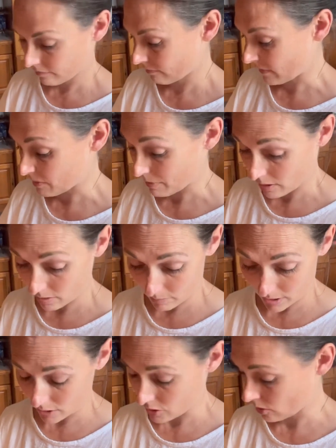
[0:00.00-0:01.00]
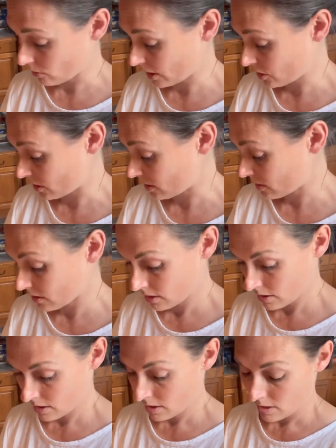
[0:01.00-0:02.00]
It's better than buying 2 lunches.
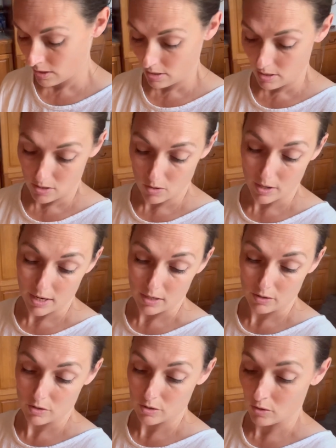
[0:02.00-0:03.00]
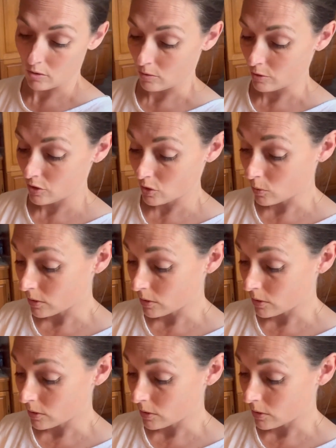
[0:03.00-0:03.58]
Okay, so school